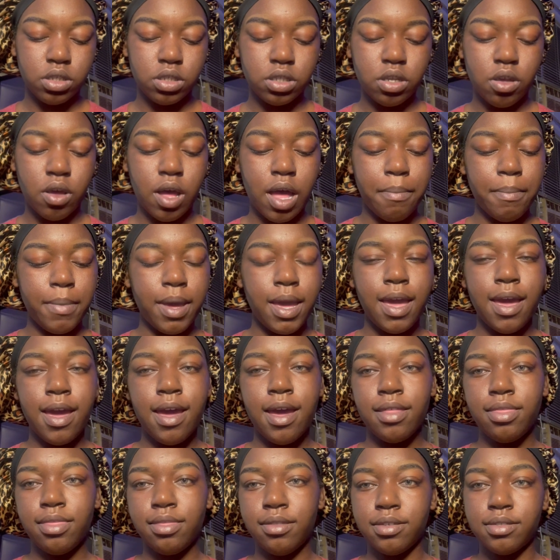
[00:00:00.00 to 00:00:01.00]
So, I may
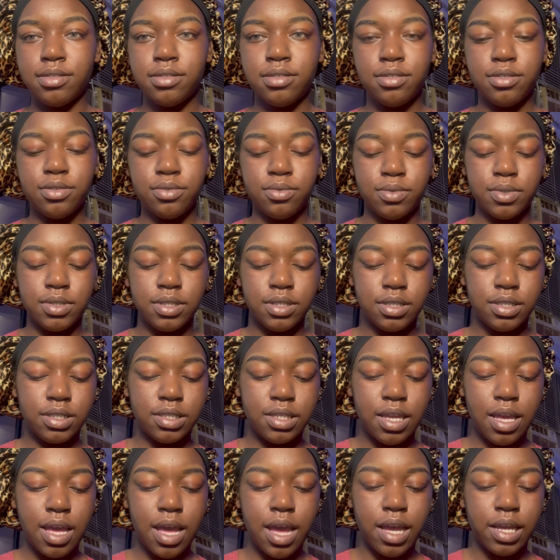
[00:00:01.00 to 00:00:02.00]
add this to it and
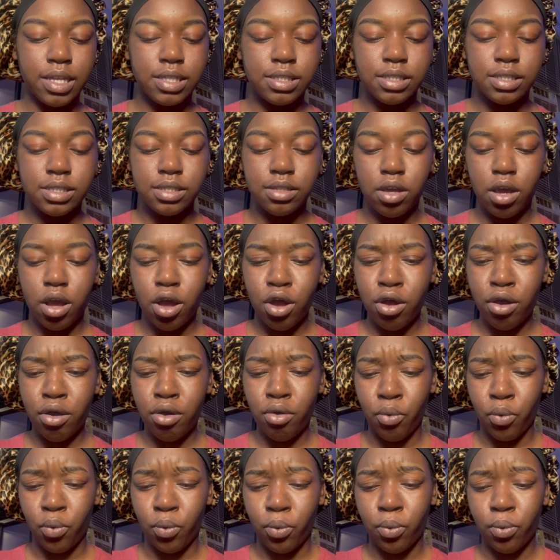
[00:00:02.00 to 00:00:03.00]
see how it's...
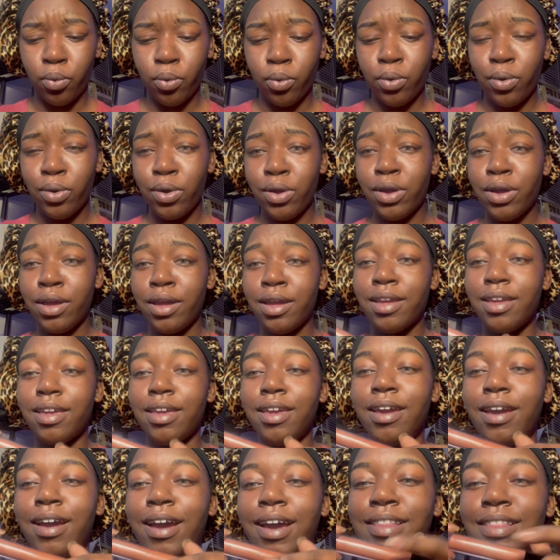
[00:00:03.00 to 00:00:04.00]
Oh!
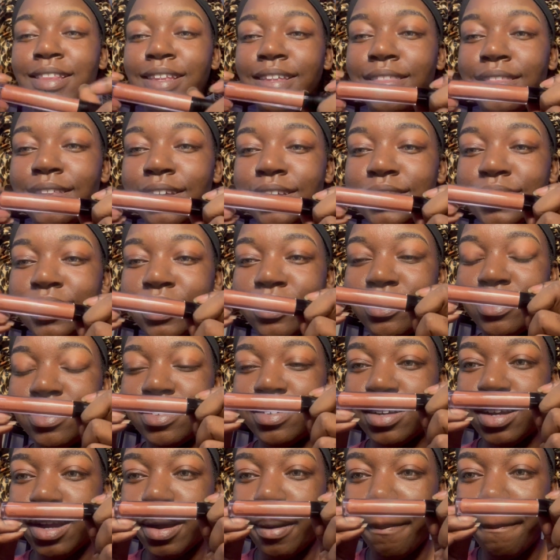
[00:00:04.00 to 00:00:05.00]
yeah, I think that's gonna
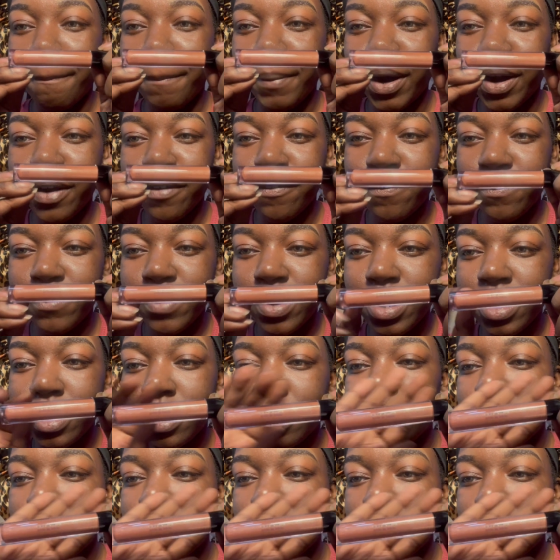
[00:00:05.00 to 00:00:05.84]
look perfect.